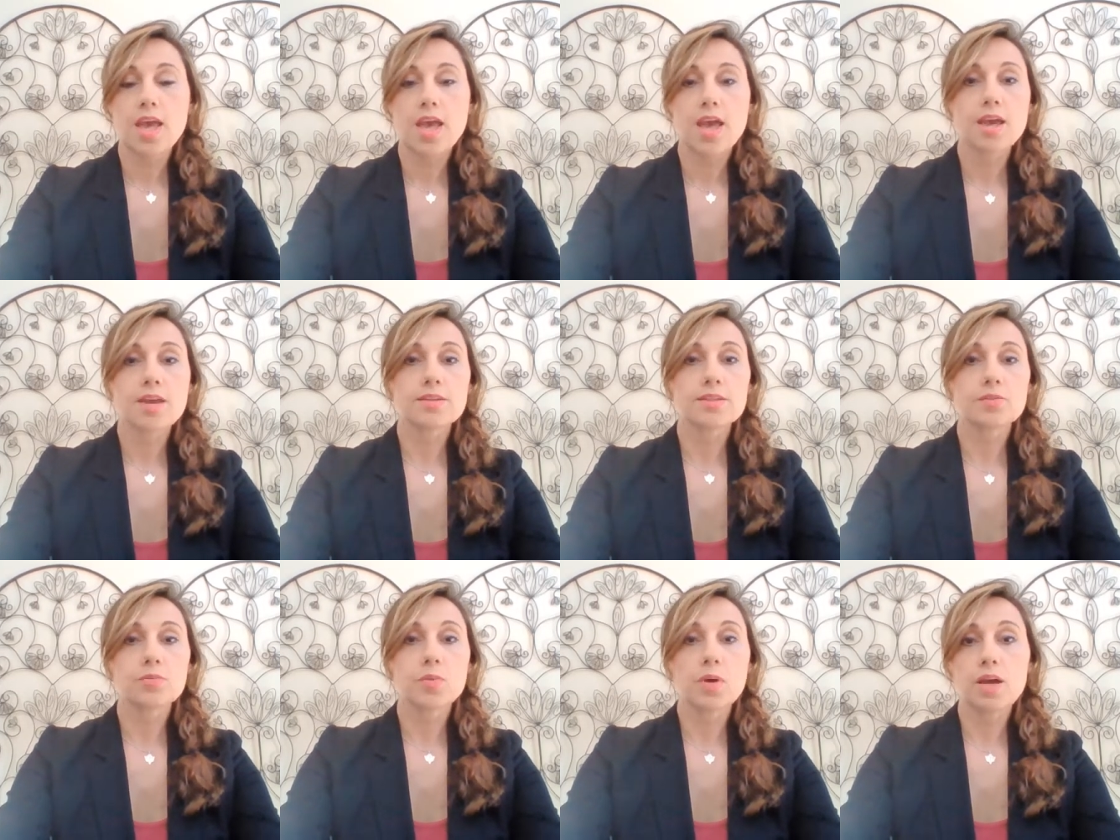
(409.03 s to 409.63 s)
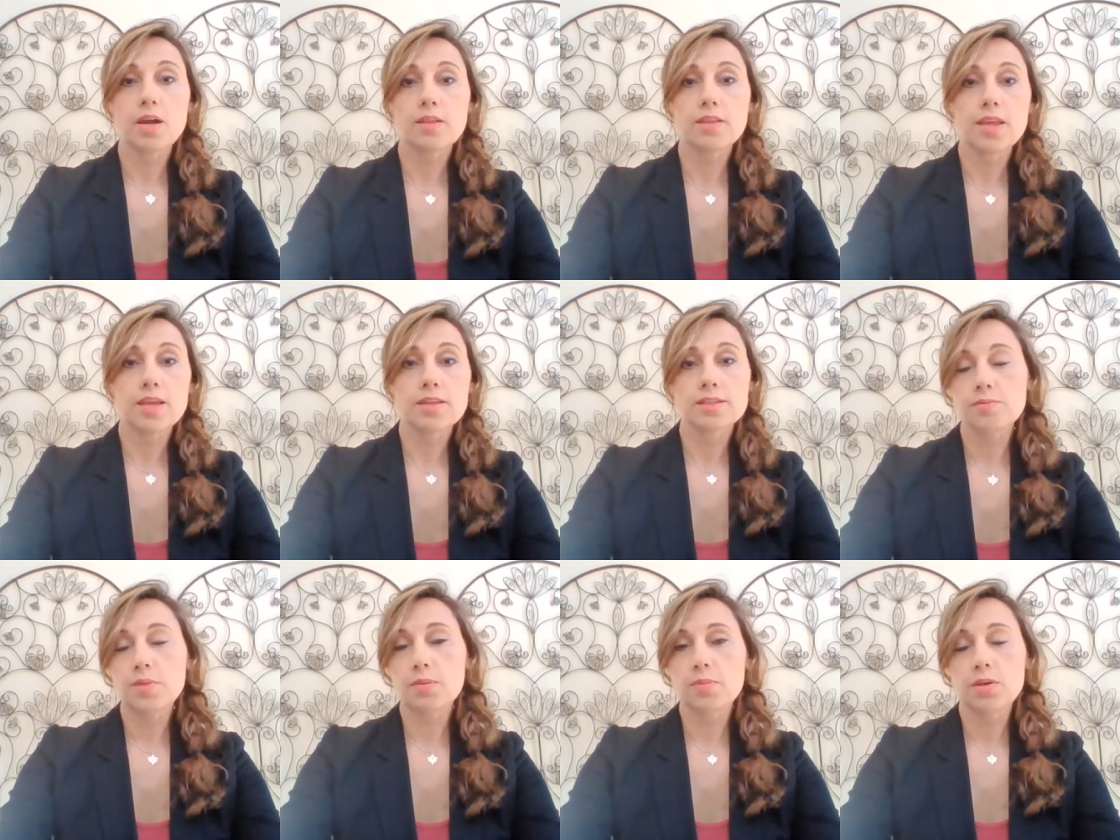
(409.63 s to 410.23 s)
as well
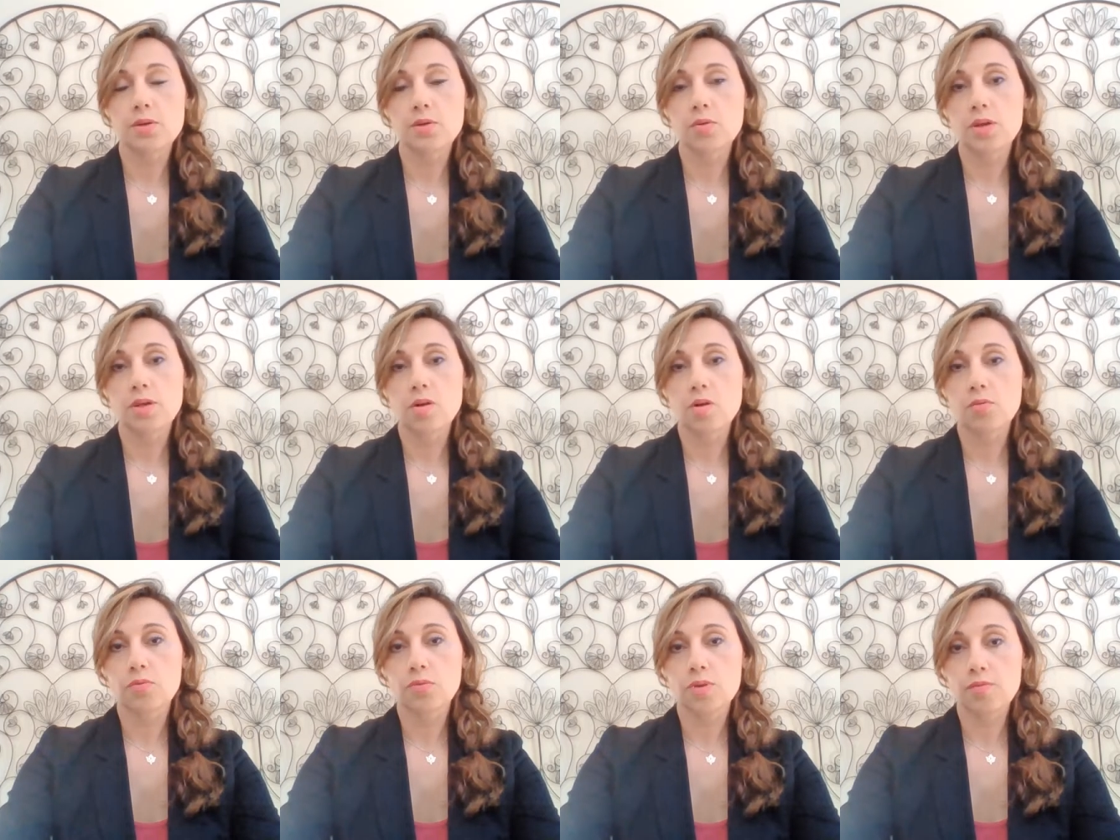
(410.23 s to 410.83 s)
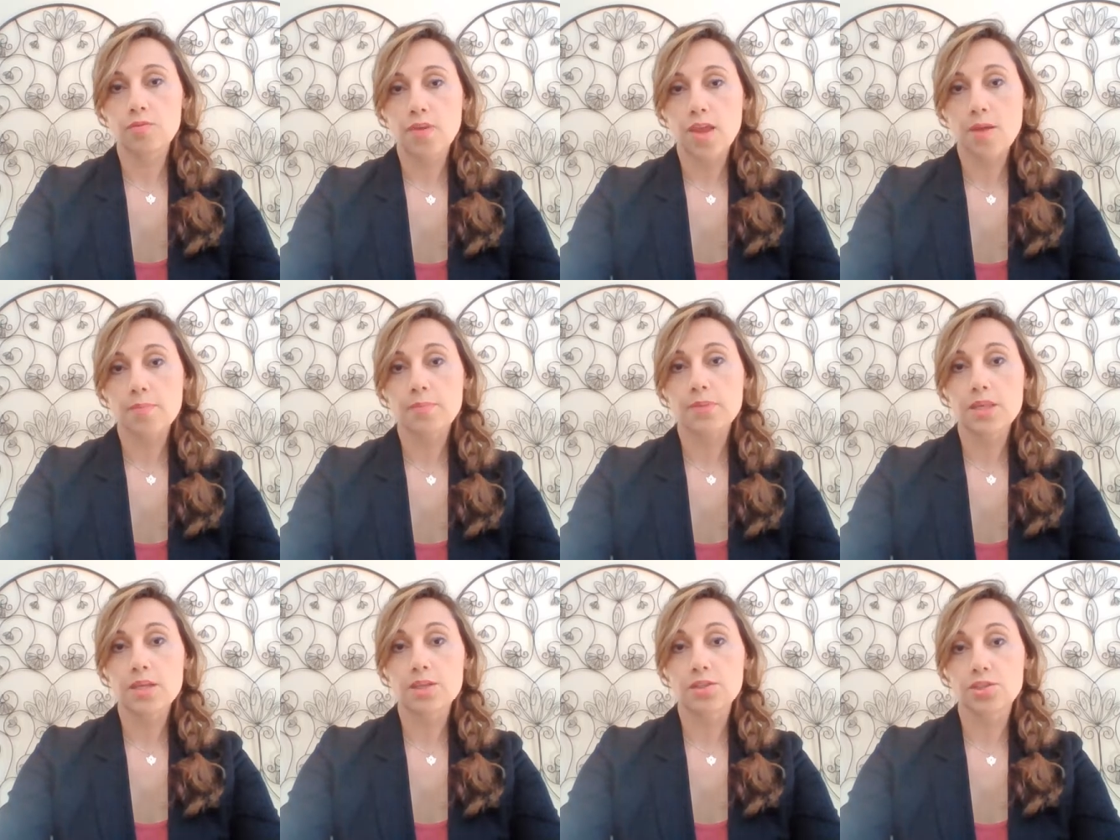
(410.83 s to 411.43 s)
as maybe going over a
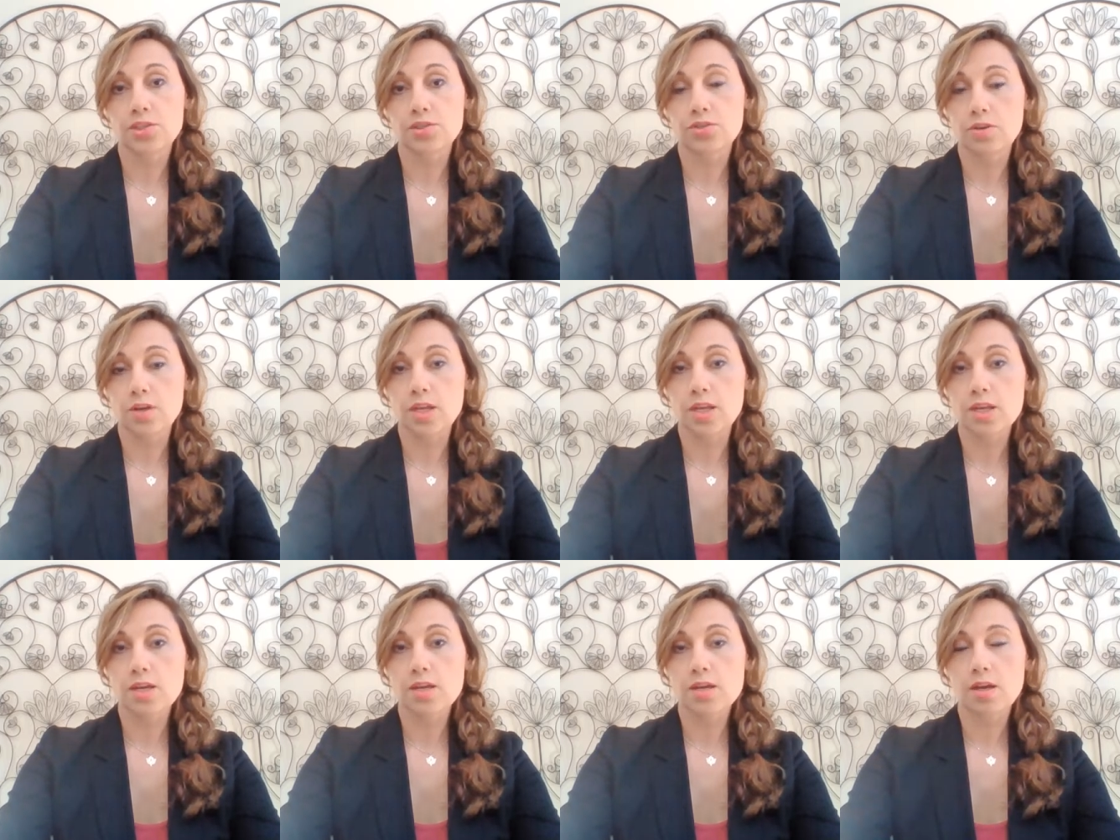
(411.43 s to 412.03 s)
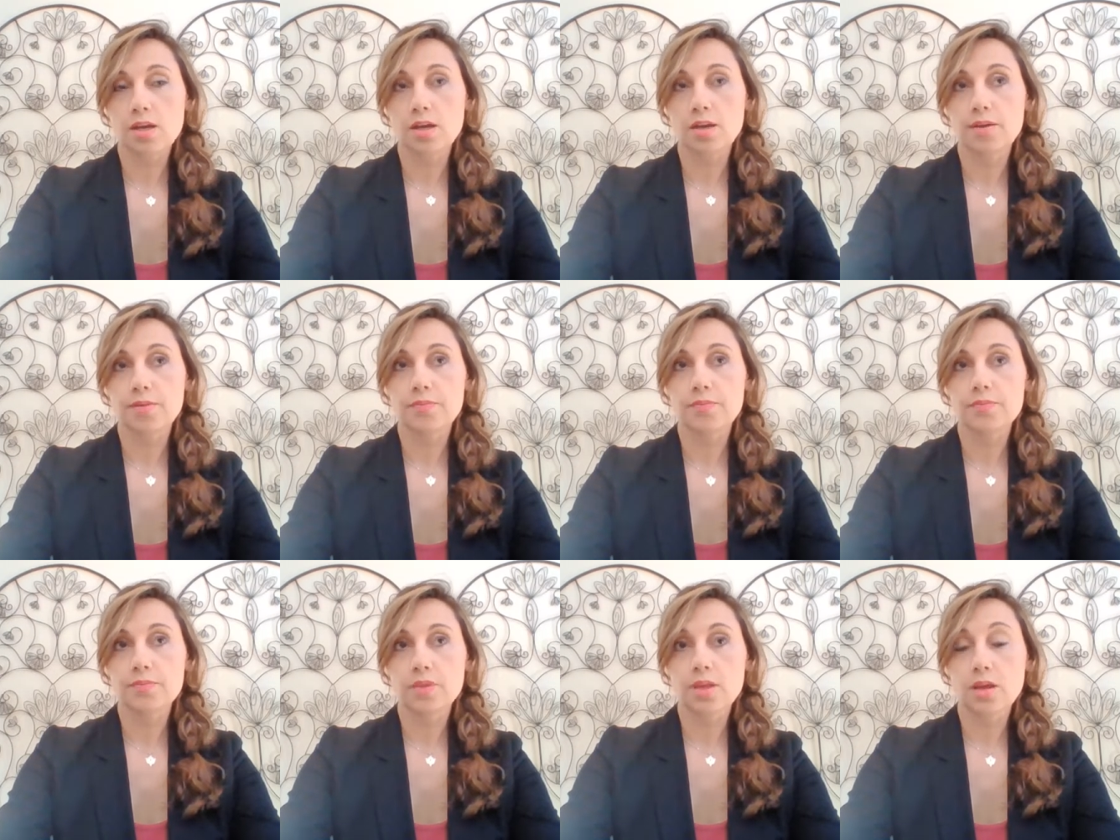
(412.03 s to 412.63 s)
family history
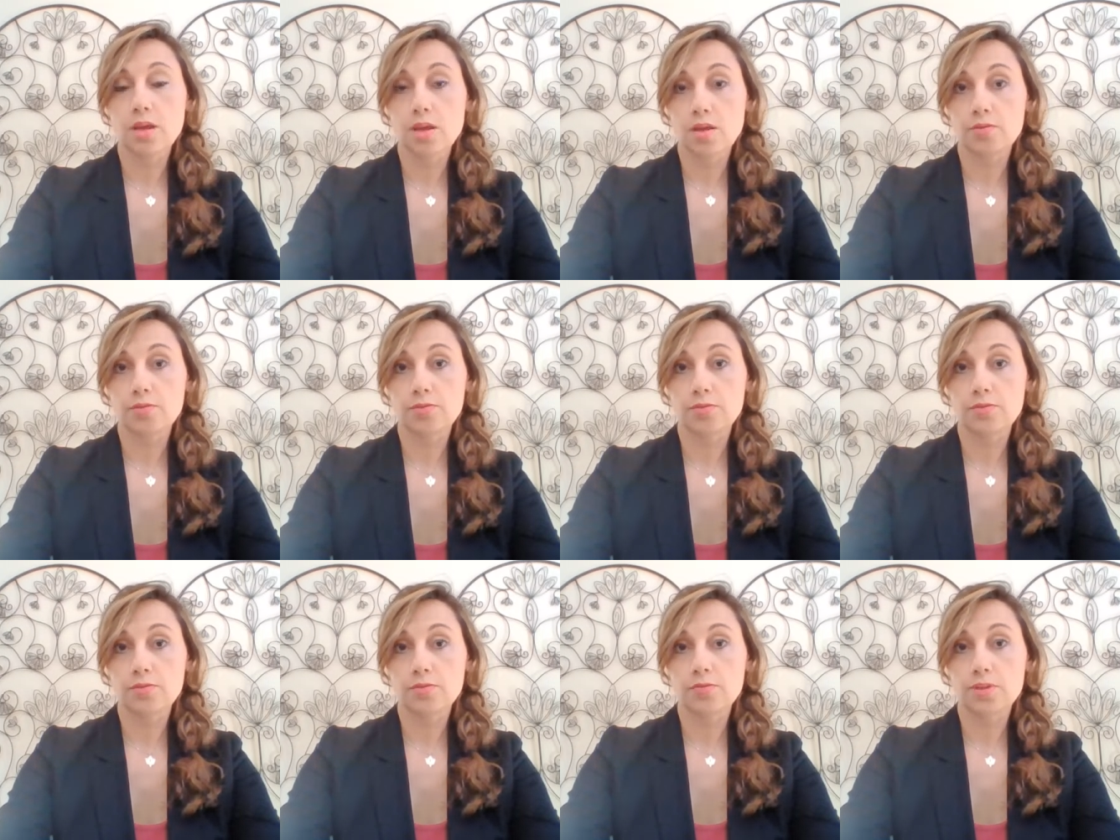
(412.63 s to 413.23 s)
of